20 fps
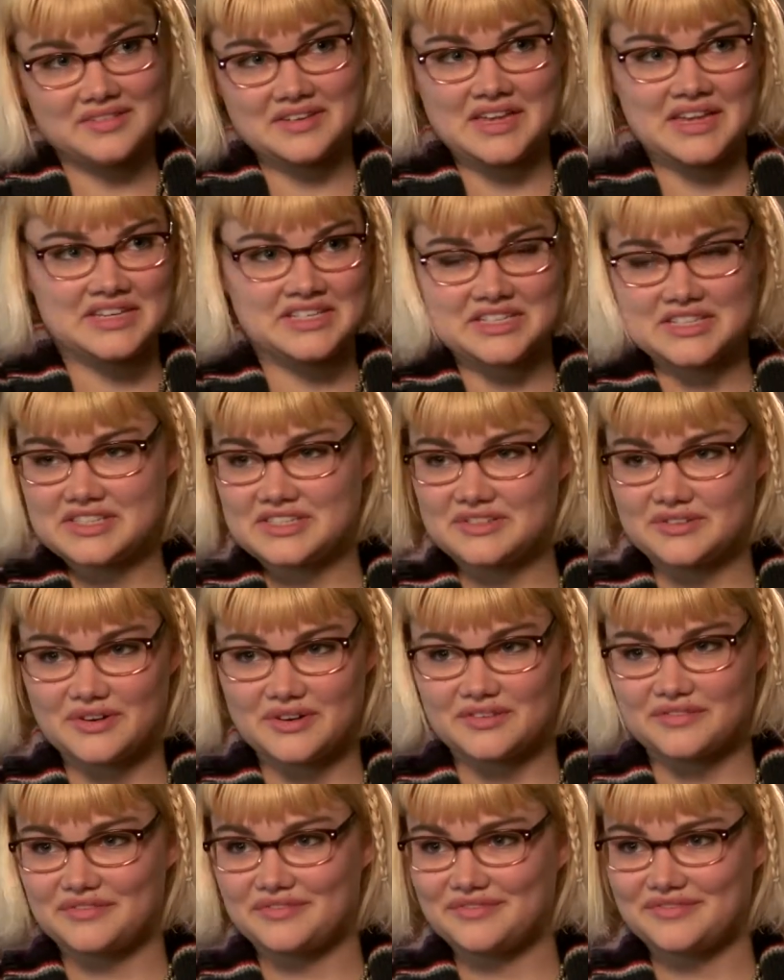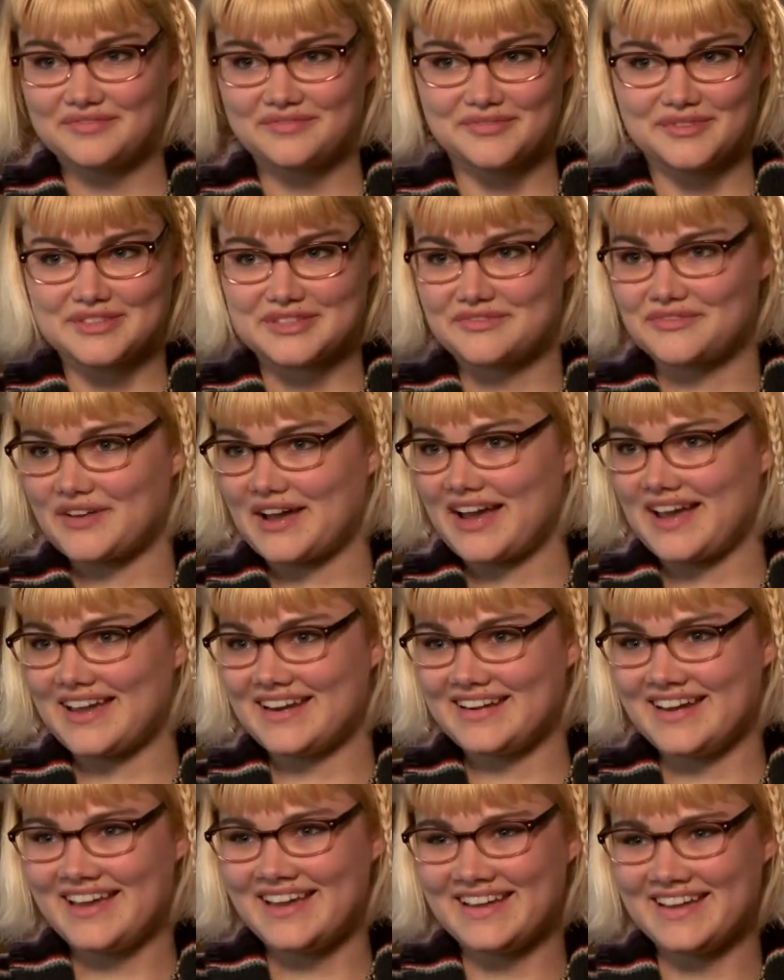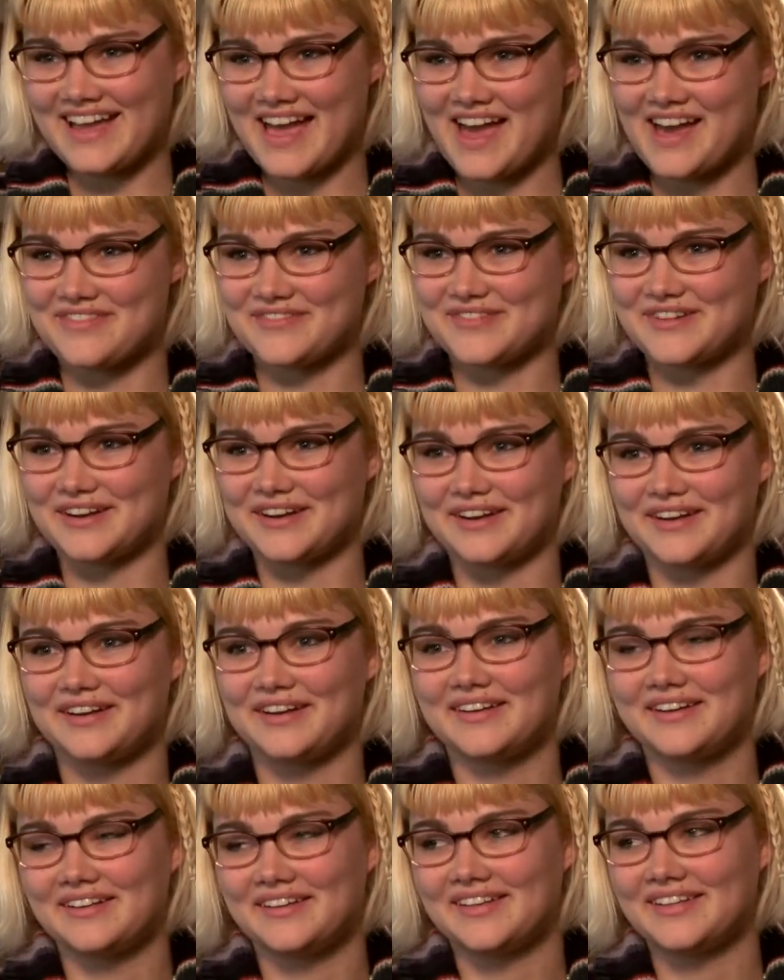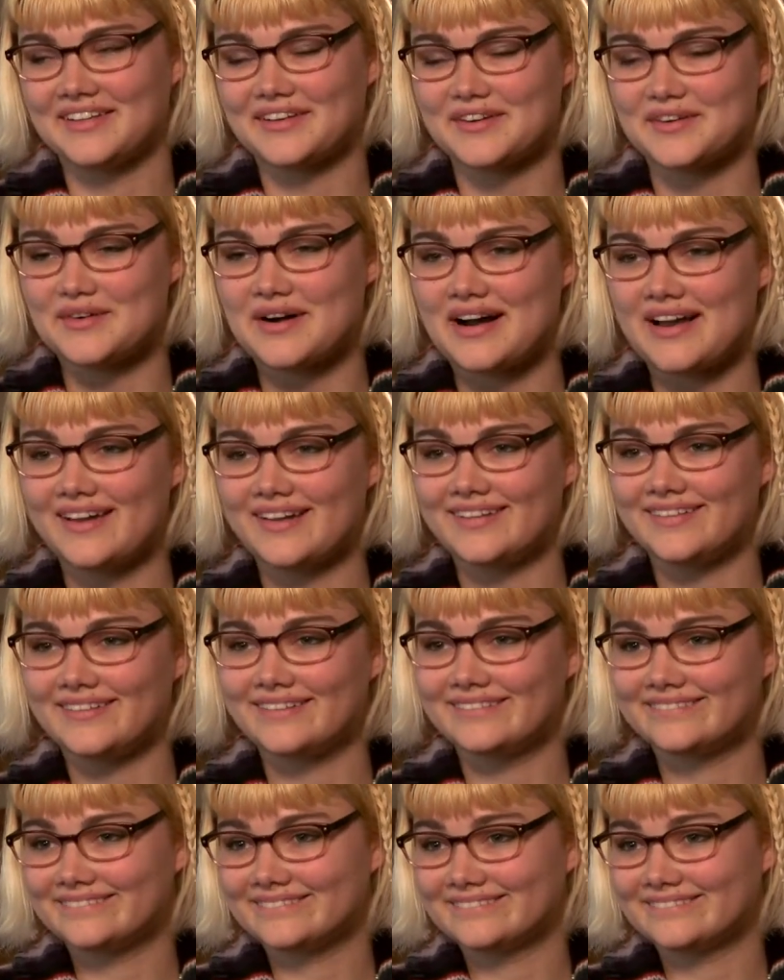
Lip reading: it just sort of was fine after a little while.